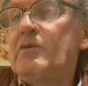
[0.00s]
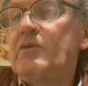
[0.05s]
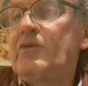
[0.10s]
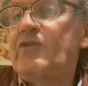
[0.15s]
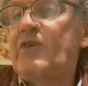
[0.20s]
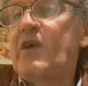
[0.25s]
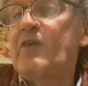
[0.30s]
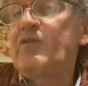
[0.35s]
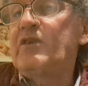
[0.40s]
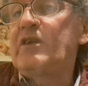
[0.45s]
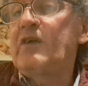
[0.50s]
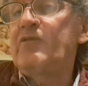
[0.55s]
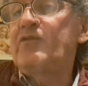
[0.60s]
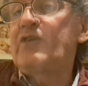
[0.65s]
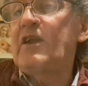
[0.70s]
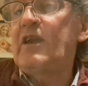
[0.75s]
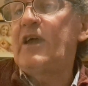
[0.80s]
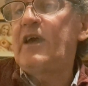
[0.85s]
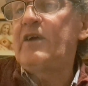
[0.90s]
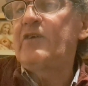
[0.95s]
7 of
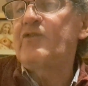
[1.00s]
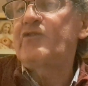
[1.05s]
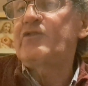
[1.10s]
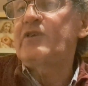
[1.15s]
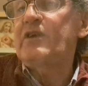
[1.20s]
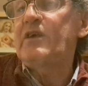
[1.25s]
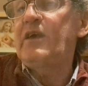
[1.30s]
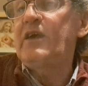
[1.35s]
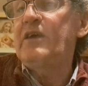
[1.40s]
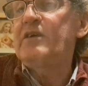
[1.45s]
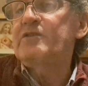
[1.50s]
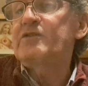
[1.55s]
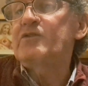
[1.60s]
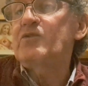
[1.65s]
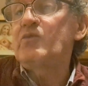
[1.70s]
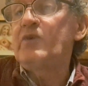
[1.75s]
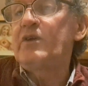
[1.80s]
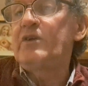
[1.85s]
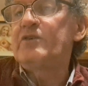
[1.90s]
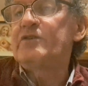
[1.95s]
the last
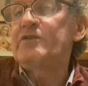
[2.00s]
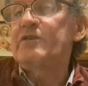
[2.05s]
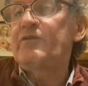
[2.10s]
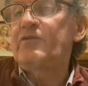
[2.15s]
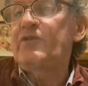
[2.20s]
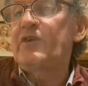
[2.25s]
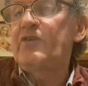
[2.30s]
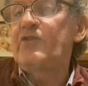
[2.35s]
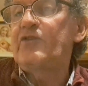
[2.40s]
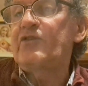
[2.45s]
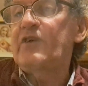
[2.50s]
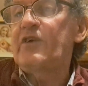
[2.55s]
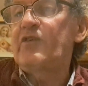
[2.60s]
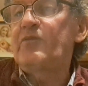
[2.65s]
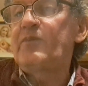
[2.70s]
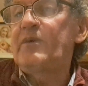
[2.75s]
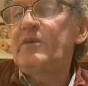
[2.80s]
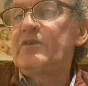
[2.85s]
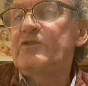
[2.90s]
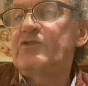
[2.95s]
8 winners of this
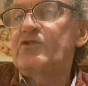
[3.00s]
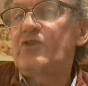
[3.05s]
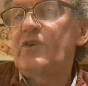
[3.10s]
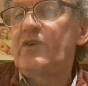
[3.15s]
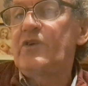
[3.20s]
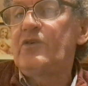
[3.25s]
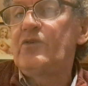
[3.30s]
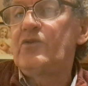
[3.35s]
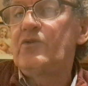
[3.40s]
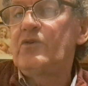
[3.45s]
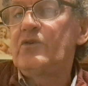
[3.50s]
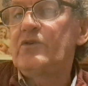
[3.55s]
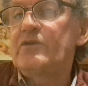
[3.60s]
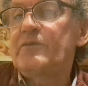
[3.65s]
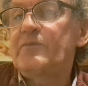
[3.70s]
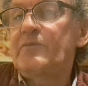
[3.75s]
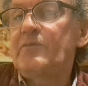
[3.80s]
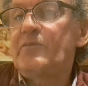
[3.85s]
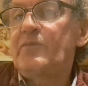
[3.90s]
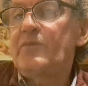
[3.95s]
has been a 3-year-old.
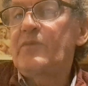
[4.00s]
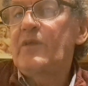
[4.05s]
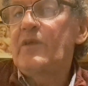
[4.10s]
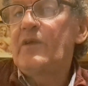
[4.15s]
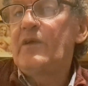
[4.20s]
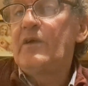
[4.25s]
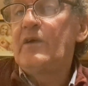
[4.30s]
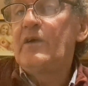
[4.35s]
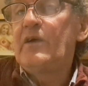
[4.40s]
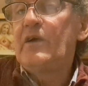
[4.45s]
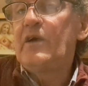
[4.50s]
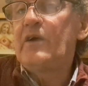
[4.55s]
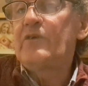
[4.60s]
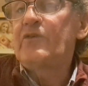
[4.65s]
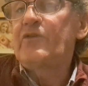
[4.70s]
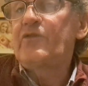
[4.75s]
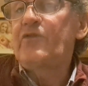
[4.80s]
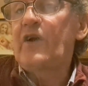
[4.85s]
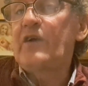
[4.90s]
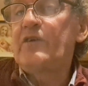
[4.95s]
And
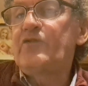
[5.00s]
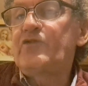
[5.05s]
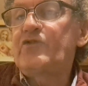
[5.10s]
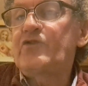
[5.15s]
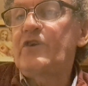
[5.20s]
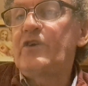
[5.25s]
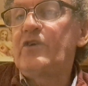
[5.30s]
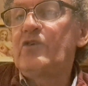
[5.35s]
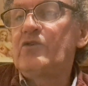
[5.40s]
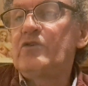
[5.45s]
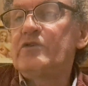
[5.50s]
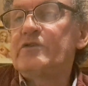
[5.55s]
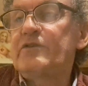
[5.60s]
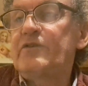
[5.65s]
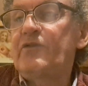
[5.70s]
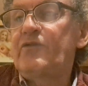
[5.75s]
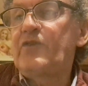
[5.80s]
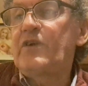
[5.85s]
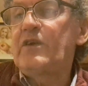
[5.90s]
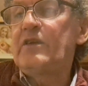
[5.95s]
there's 5 3-year-olds in
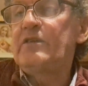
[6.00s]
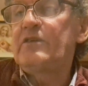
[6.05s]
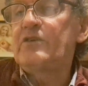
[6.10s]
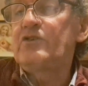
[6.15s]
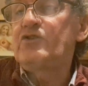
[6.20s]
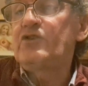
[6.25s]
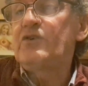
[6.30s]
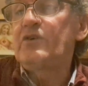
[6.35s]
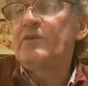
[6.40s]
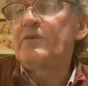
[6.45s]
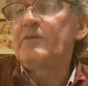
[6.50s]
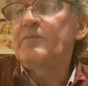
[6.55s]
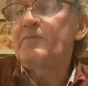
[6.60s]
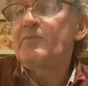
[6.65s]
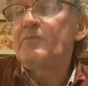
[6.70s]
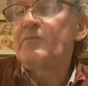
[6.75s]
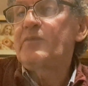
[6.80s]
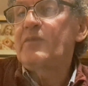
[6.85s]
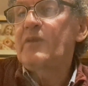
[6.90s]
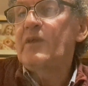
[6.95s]
the field this year.
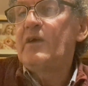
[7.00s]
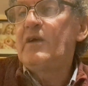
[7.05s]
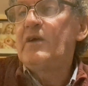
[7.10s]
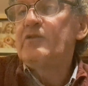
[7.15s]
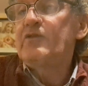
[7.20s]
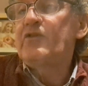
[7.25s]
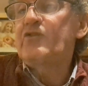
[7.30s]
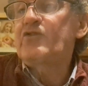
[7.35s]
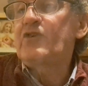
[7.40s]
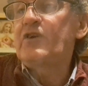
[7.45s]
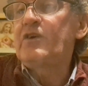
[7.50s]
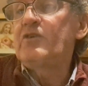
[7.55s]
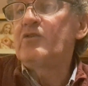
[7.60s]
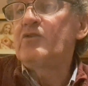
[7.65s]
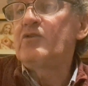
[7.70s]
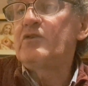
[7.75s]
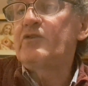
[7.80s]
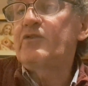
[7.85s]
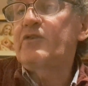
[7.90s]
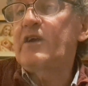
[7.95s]
The
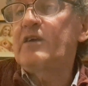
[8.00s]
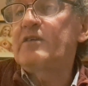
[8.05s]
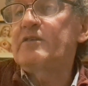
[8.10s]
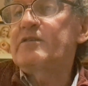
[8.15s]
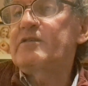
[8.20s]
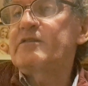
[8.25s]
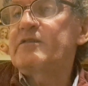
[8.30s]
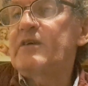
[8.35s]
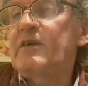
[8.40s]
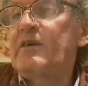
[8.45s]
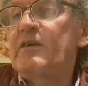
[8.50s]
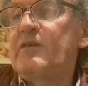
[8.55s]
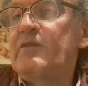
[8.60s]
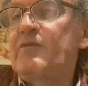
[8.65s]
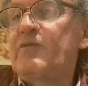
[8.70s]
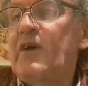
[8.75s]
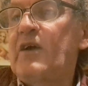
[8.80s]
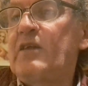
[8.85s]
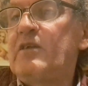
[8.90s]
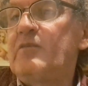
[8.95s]
3-year-olds gets a
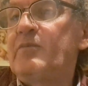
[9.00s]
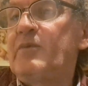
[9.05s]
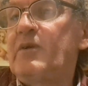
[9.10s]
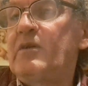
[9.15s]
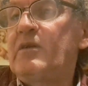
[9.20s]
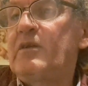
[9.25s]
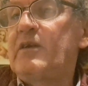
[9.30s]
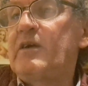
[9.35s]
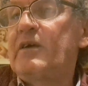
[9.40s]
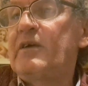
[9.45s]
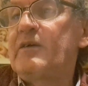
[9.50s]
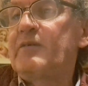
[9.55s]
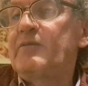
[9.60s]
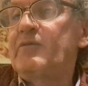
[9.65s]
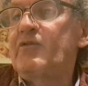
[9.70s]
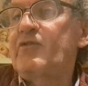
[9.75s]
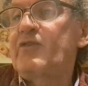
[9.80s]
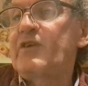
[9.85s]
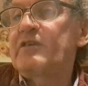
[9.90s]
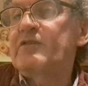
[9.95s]
valuable
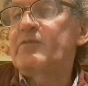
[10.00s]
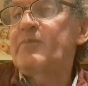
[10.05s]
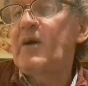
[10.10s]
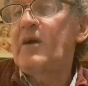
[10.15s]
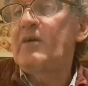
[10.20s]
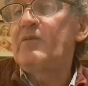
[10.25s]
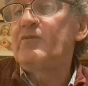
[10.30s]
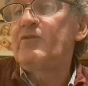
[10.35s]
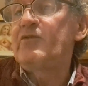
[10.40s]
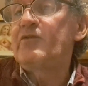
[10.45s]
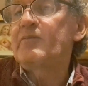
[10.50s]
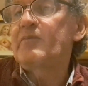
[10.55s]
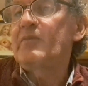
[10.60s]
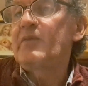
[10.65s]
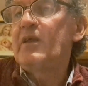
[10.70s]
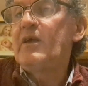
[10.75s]
£6.